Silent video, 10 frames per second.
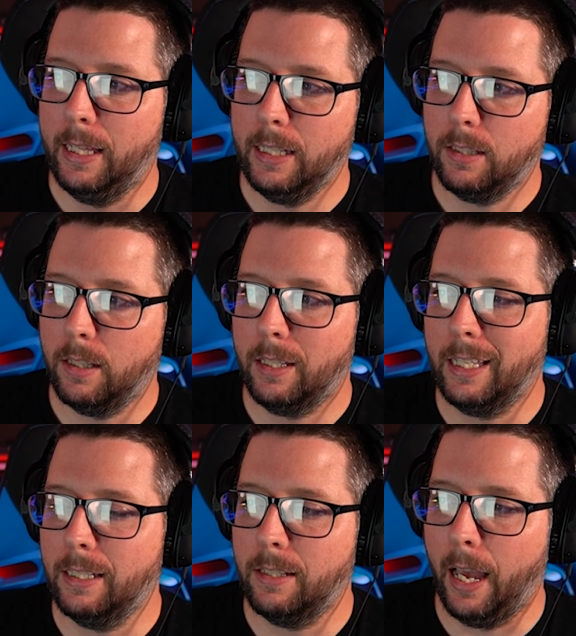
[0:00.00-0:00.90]
This
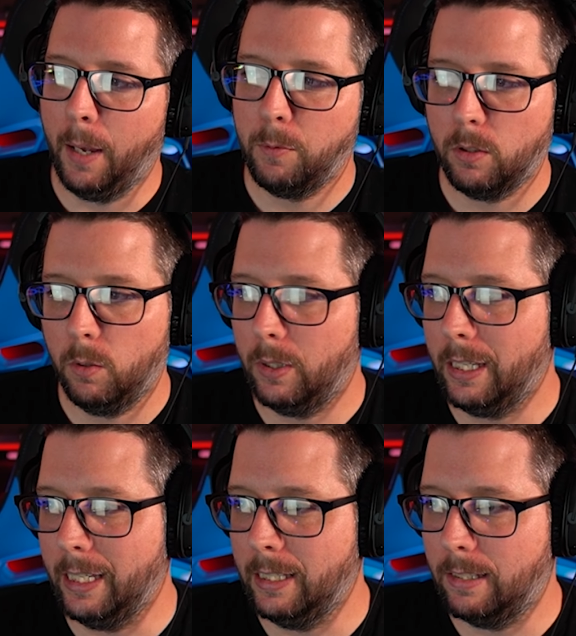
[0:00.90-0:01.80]
thing is
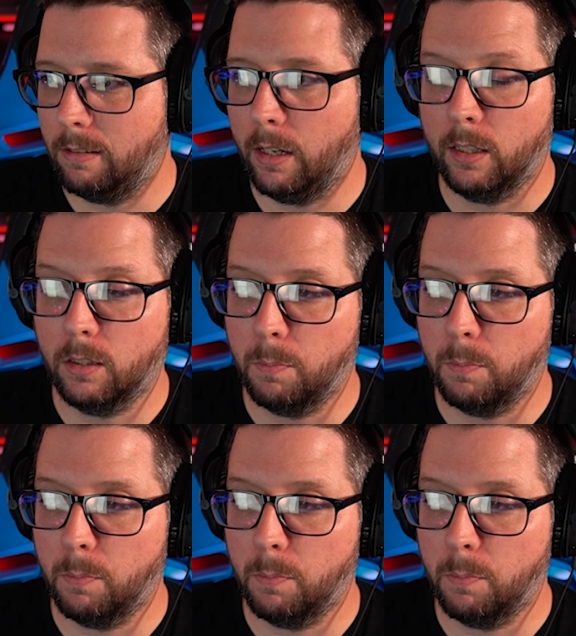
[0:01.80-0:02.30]
absolutely insane.